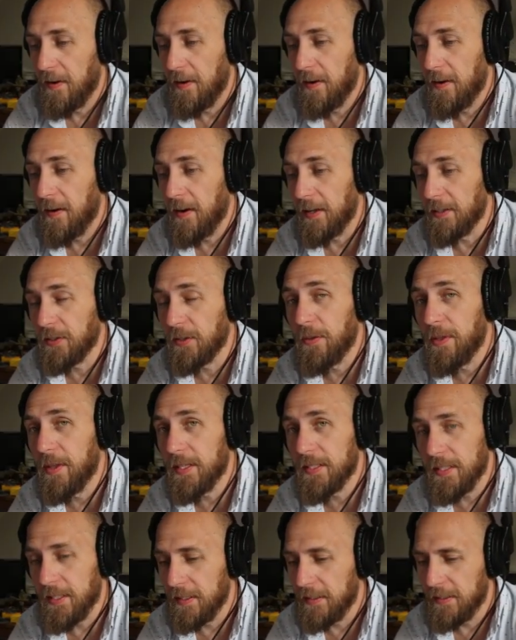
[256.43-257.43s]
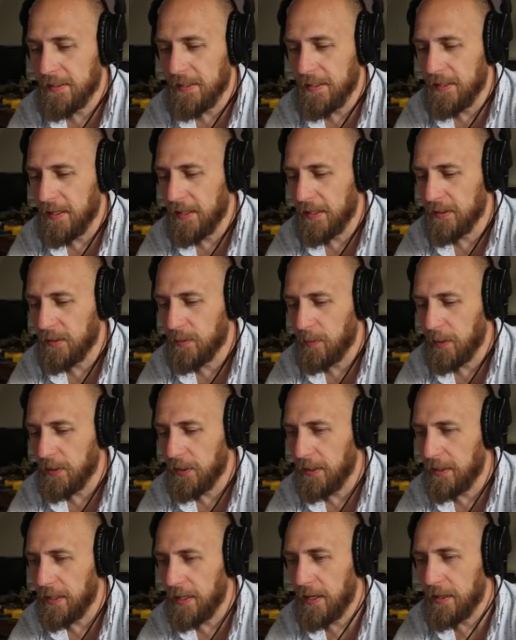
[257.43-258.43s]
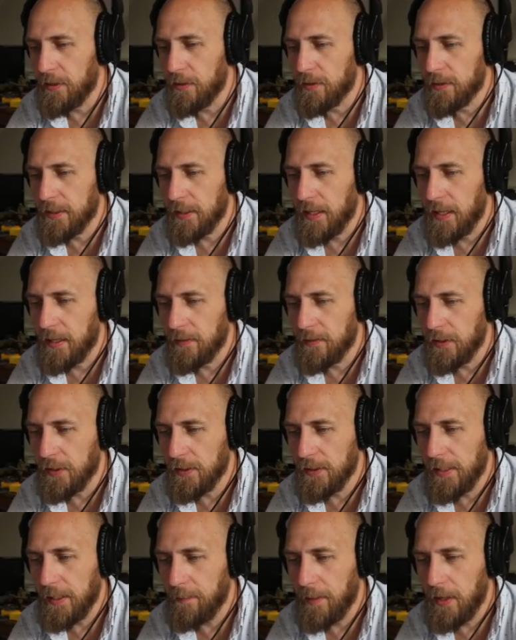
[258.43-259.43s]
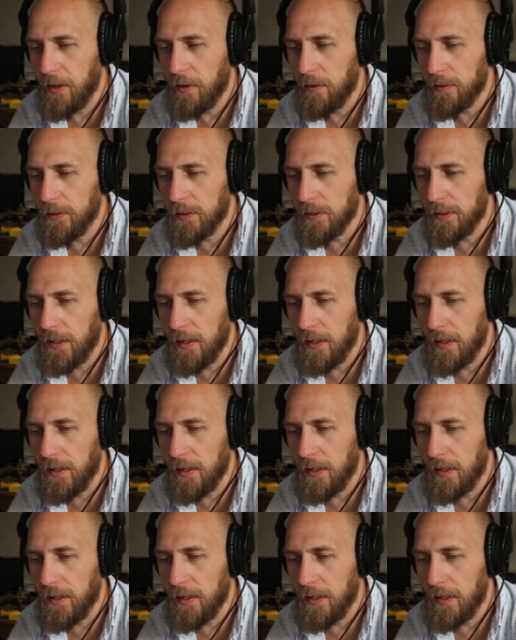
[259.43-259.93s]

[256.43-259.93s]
All right, so this is the spreadsheet that I use to kind of just take my notes